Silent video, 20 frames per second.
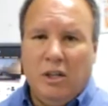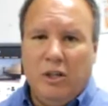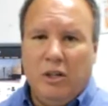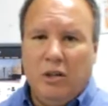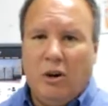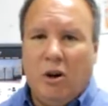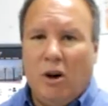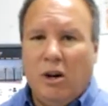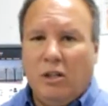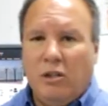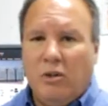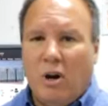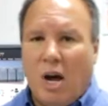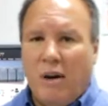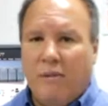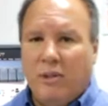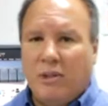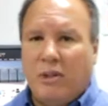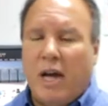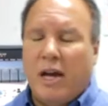Your hard
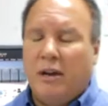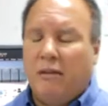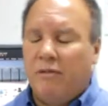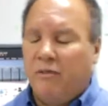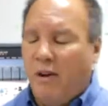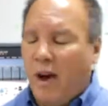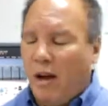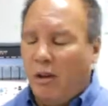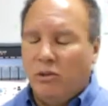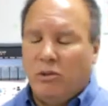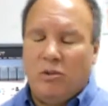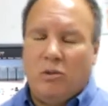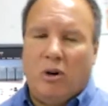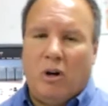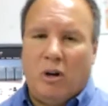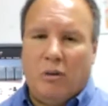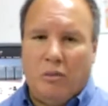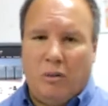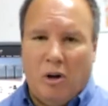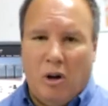drive is like a file
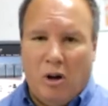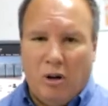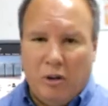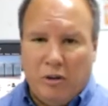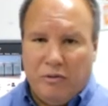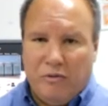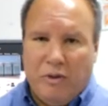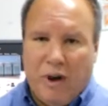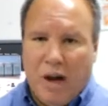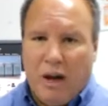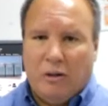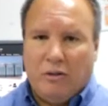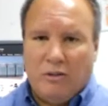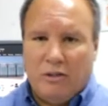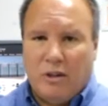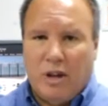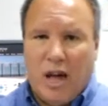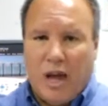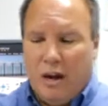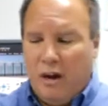drawer, all your files
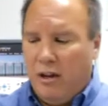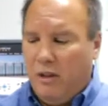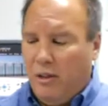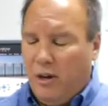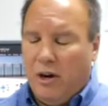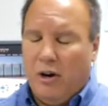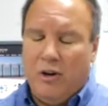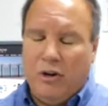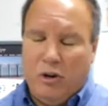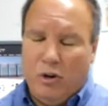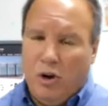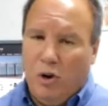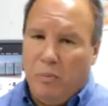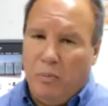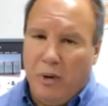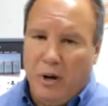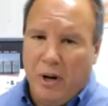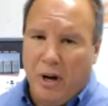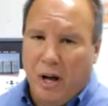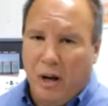slotted in there, and you
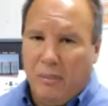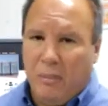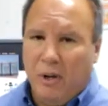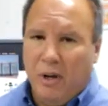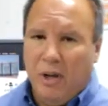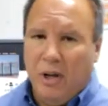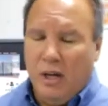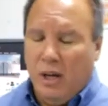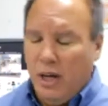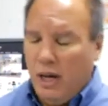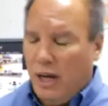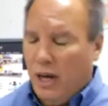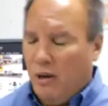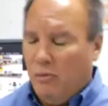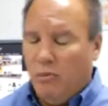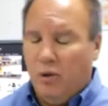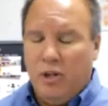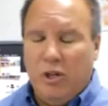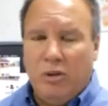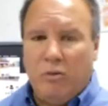open it up,
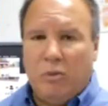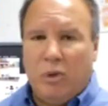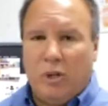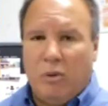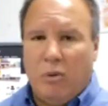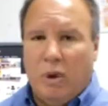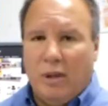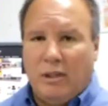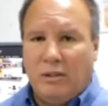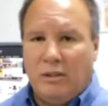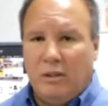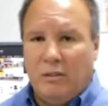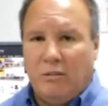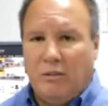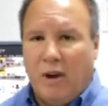and when you request a